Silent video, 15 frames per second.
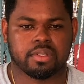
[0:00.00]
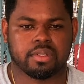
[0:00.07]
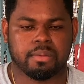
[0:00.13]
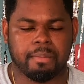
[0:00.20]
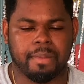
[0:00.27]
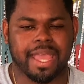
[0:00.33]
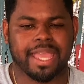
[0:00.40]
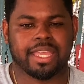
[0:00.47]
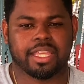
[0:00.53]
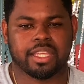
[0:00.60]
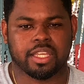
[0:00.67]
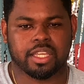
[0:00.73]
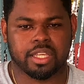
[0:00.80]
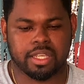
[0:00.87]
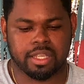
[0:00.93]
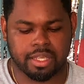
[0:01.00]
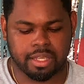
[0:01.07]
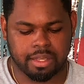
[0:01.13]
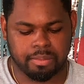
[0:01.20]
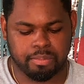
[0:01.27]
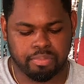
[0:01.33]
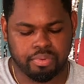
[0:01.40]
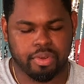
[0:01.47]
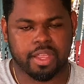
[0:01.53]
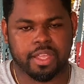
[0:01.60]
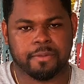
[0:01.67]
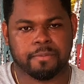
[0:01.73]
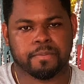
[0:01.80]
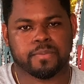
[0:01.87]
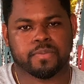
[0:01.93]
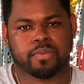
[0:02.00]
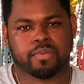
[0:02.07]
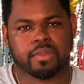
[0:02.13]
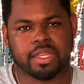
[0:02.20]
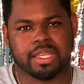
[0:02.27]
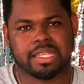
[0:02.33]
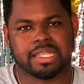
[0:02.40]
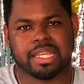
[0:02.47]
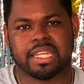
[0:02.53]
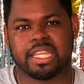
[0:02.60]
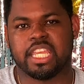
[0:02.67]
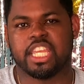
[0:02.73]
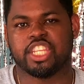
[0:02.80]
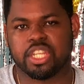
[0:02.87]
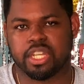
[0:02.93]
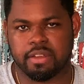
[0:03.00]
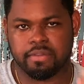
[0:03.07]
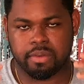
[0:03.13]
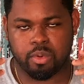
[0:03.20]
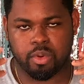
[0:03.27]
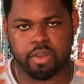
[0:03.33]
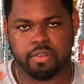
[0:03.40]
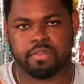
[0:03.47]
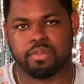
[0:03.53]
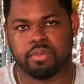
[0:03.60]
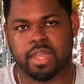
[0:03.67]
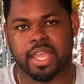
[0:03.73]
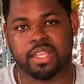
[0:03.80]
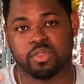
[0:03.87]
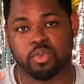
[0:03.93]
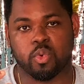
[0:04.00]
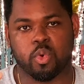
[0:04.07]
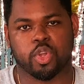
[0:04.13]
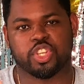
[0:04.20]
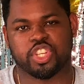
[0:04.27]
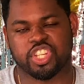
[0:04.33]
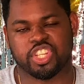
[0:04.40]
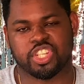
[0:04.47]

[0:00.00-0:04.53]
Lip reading: My prayer is that each and every one of you guys who watch this